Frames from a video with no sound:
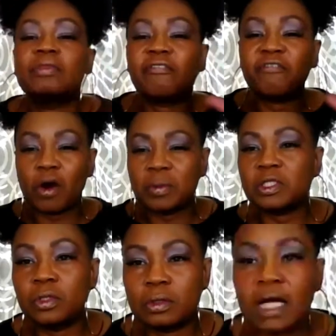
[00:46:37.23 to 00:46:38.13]
the
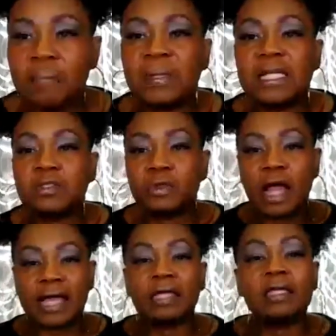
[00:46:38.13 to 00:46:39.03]
pharmaceutical companies are
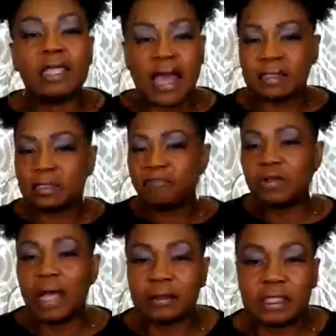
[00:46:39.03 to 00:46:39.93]
like, yes,
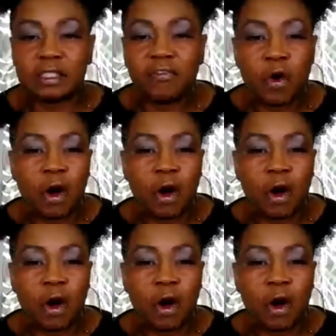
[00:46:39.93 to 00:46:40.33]
fill out this